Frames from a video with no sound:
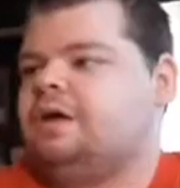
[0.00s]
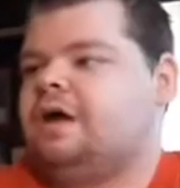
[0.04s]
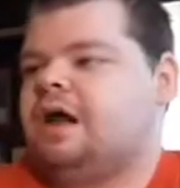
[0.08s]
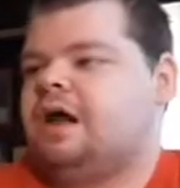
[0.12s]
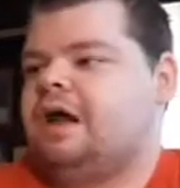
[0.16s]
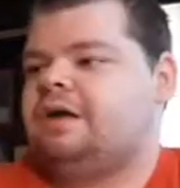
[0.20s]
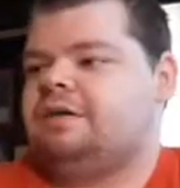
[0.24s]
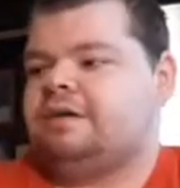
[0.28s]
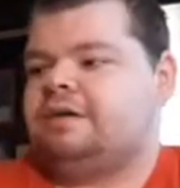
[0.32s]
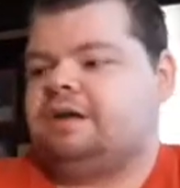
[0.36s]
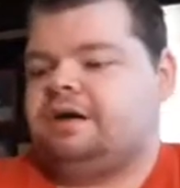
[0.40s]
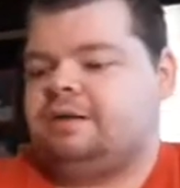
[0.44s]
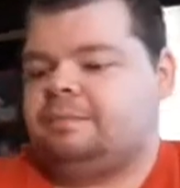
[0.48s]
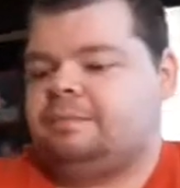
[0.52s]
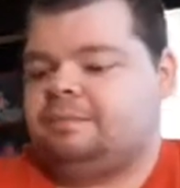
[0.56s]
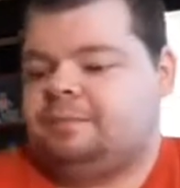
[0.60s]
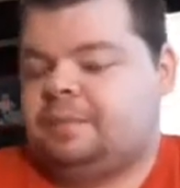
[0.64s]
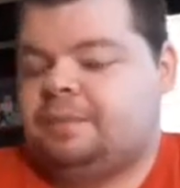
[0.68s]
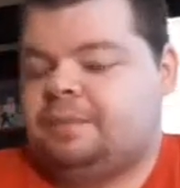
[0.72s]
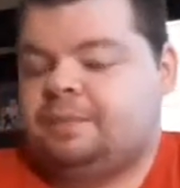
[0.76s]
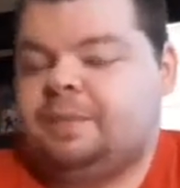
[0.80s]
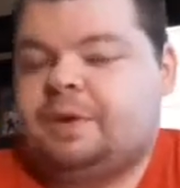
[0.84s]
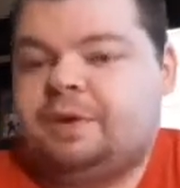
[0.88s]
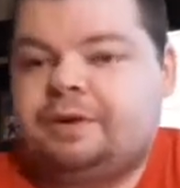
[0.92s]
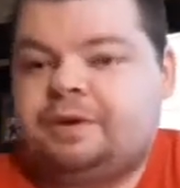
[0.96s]
I don't know,
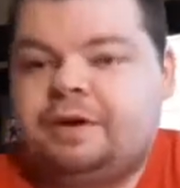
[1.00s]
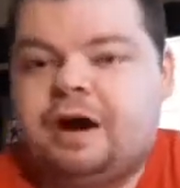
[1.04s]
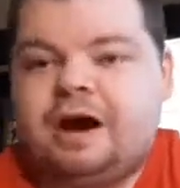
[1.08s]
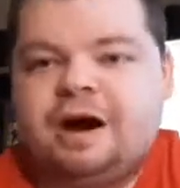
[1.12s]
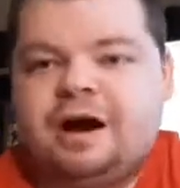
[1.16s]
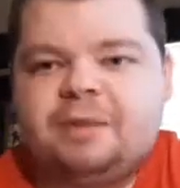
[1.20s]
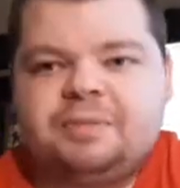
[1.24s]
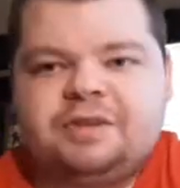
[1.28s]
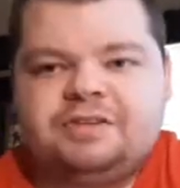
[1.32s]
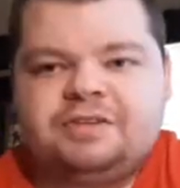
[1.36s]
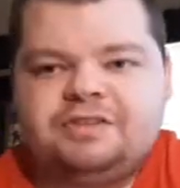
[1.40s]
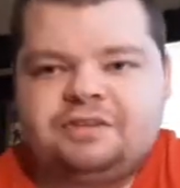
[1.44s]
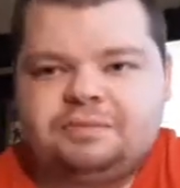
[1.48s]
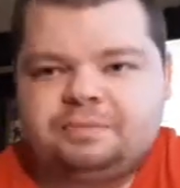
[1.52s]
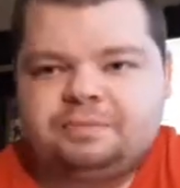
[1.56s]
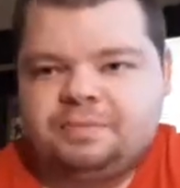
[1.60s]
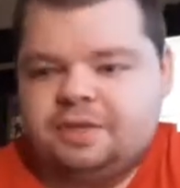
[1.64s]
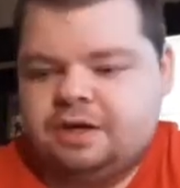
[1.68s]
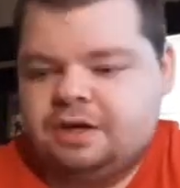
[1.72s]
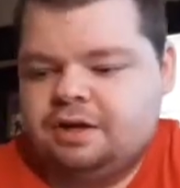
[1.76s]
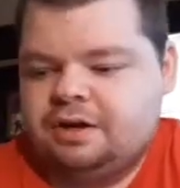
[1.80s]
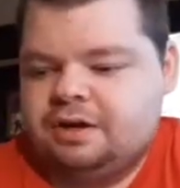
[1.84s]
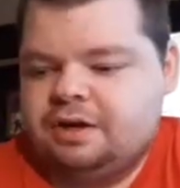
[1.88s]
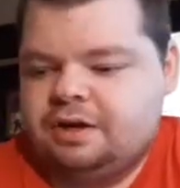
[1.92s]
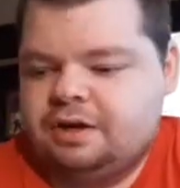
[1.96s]
but
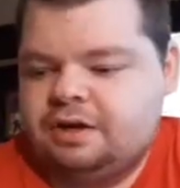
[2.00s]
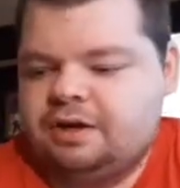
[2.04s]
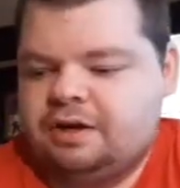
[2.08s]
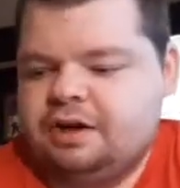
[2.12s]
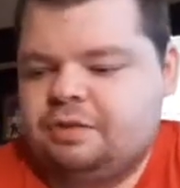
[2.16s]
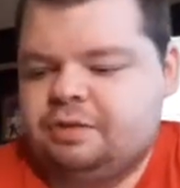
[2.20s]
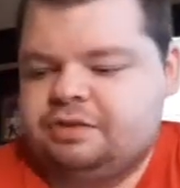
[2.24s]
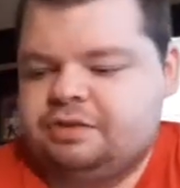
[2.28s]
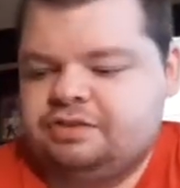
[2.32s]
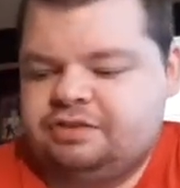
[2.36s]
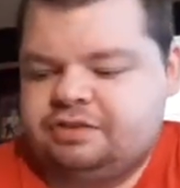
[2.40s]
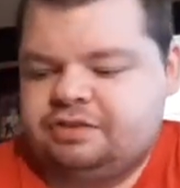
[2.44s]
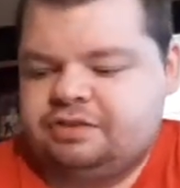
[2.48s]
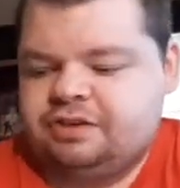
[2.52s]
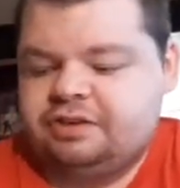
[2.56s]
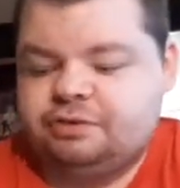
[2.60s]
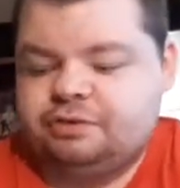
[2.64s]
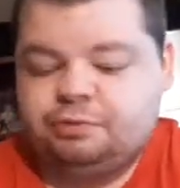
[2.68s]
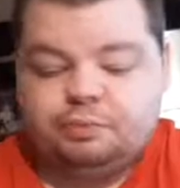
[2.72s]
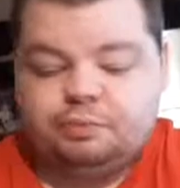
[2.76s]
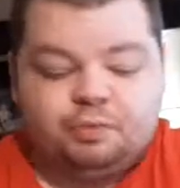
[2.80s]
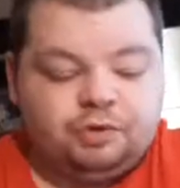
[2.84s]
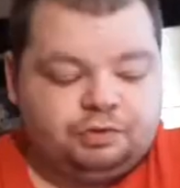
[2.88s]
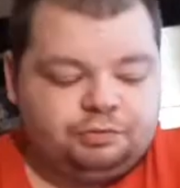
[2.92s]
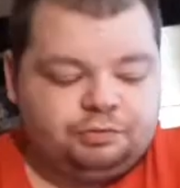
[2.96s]

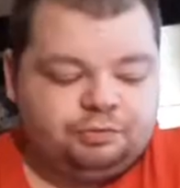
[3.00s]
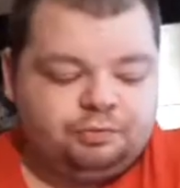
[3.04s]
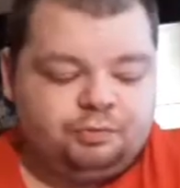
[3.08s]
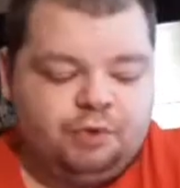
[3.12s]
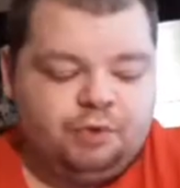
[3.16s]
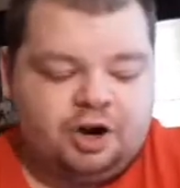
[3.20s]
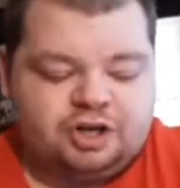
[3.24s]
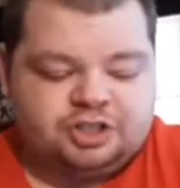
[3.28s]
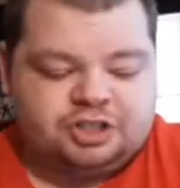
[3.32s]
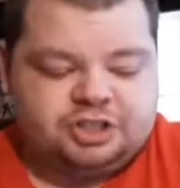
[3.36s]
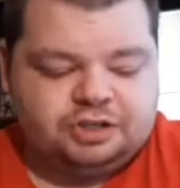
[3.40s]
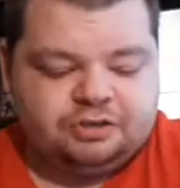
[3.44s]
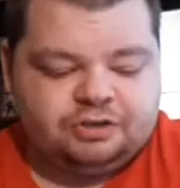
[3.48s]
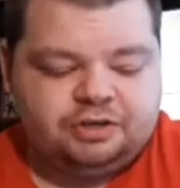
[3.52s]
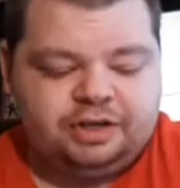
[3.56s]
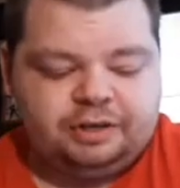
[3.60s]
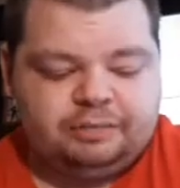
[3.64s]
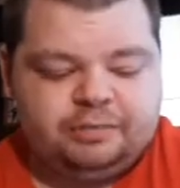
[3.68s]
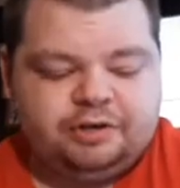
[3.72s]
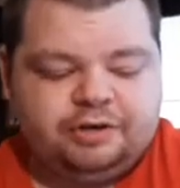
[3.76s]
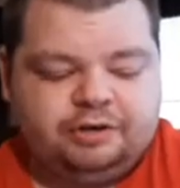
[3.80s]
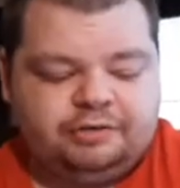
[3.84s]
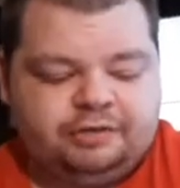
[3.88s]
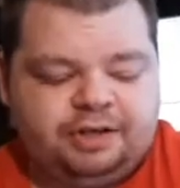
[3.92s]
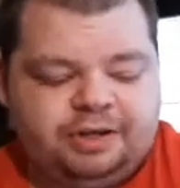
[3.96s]
it's worth watching like
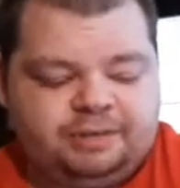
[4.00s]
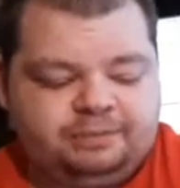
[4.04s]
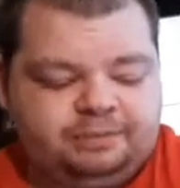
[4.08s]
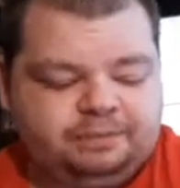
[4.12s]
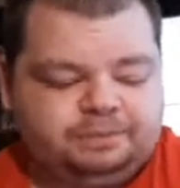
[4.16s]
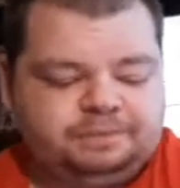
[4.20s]
movie.